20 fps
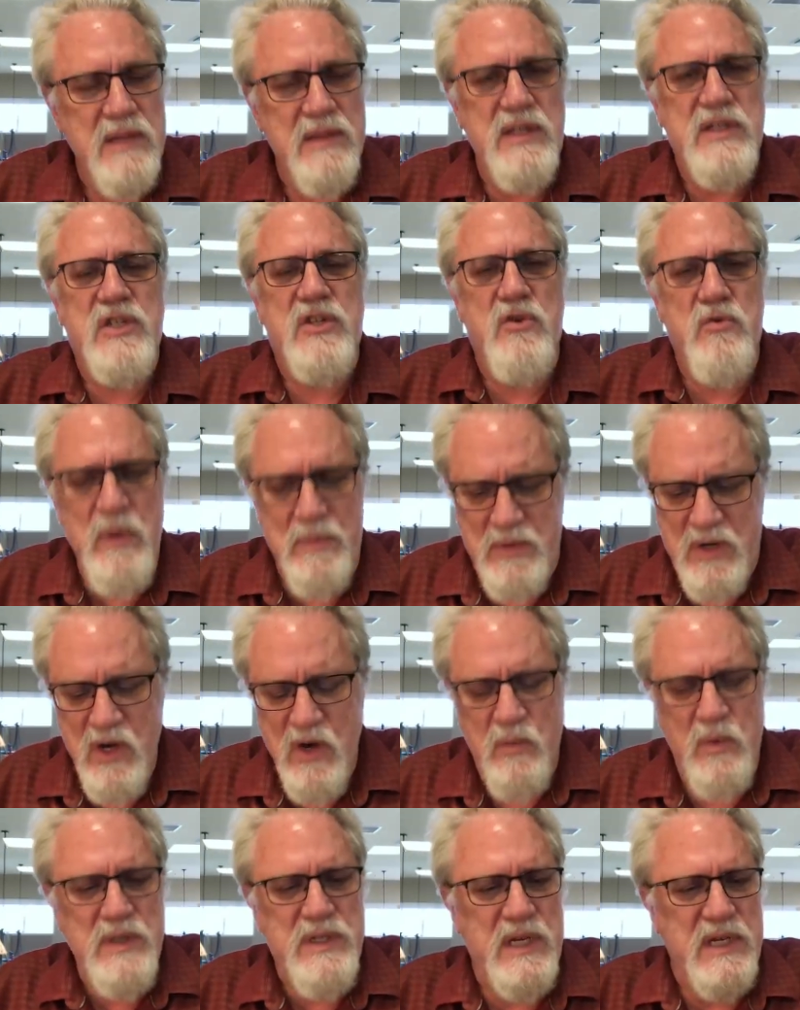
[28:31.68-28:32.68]
the script,
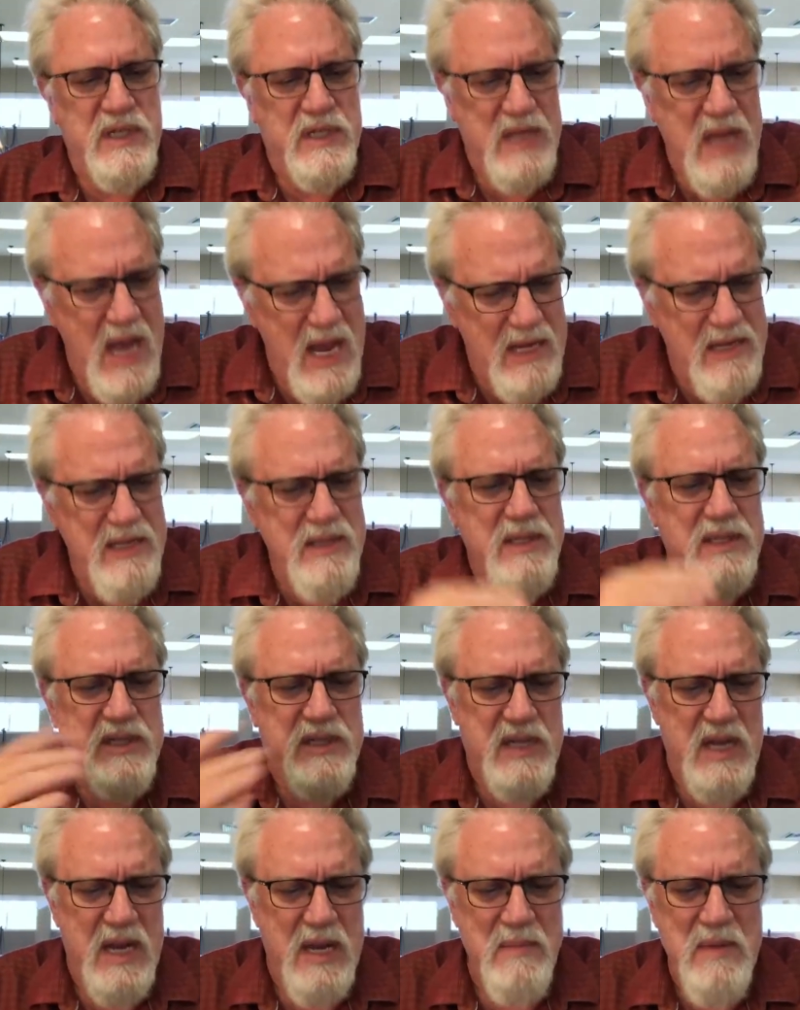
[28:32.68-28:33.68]
was exactly the
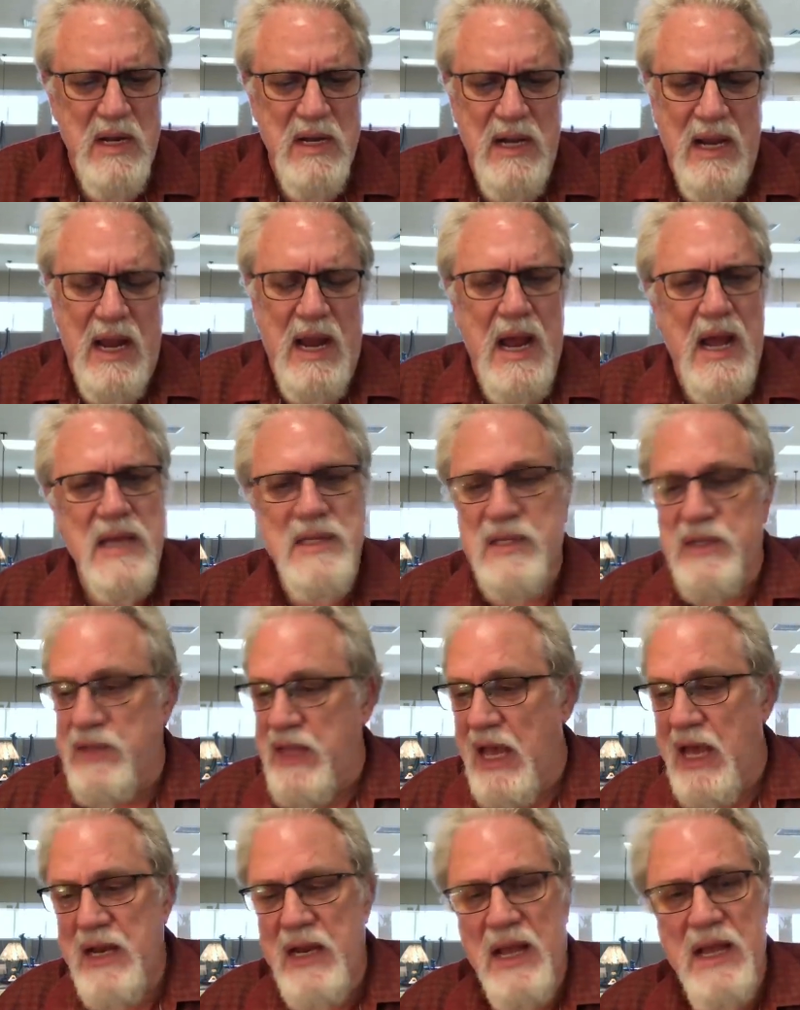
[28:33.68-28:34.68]
same as
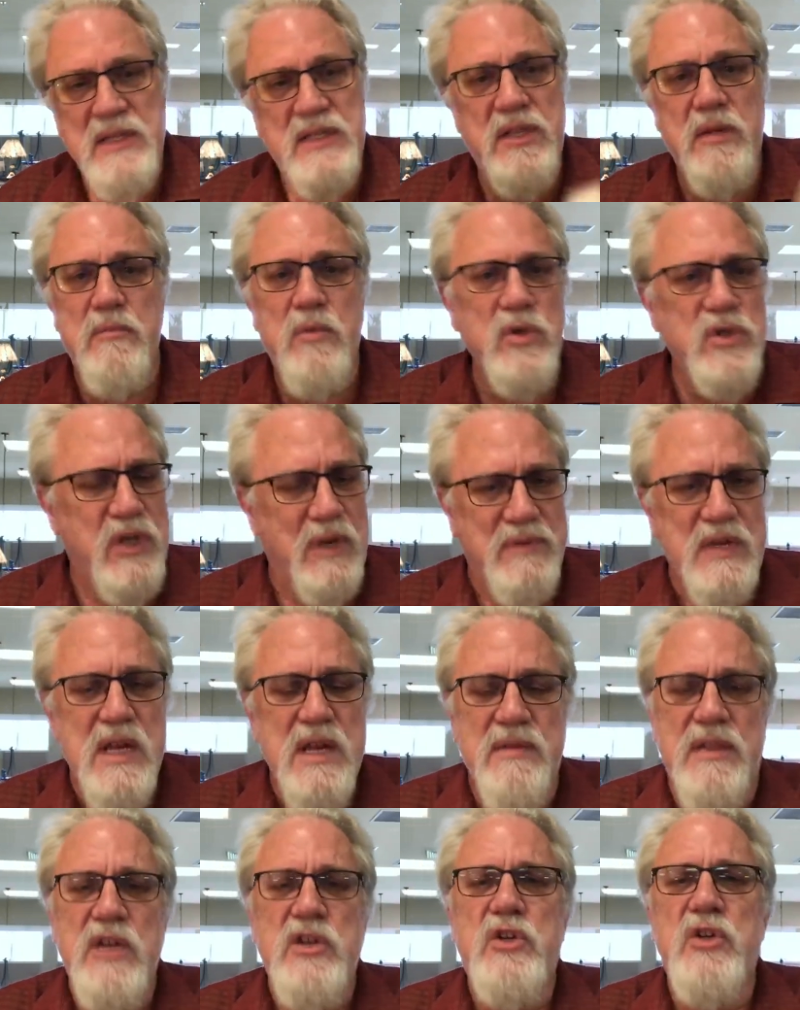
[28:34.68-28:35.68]
the Musaf.
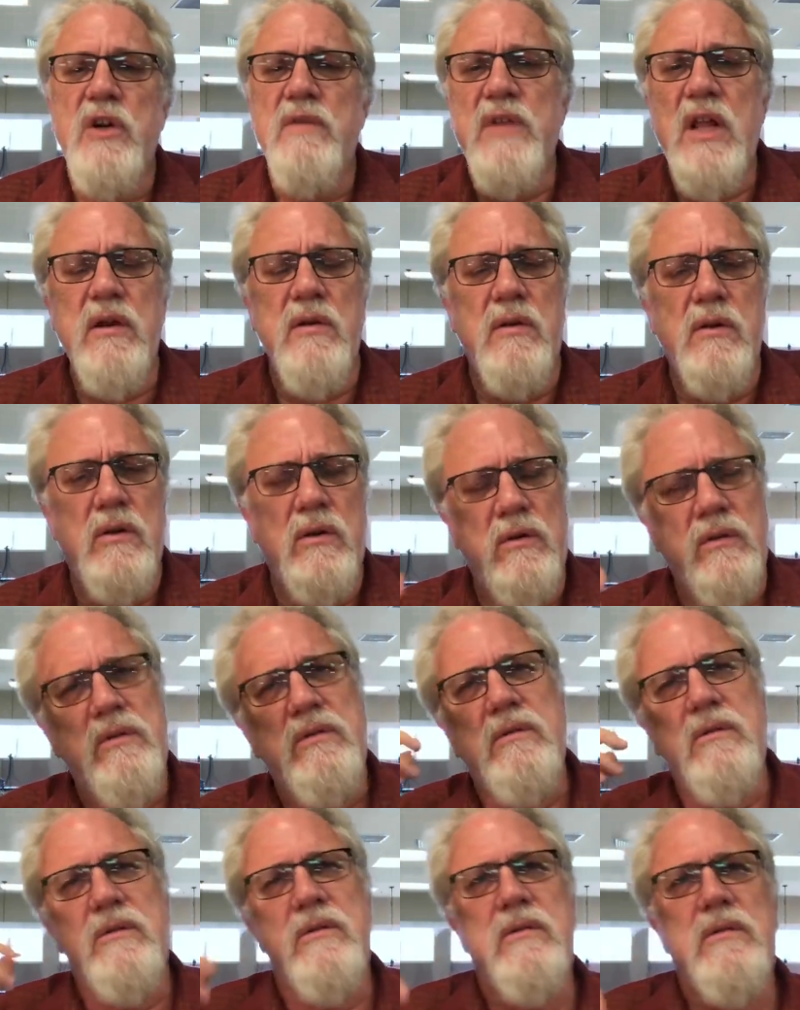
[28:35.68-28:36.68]
They should have done.
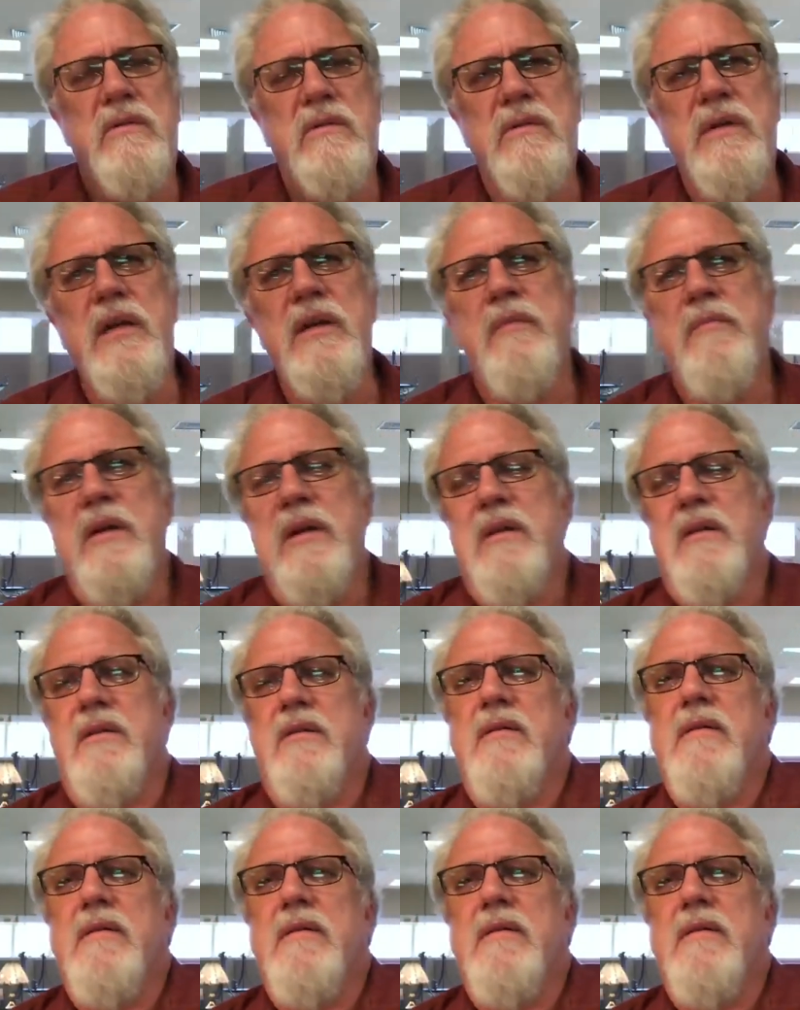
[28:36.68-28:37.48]
Wait a minute.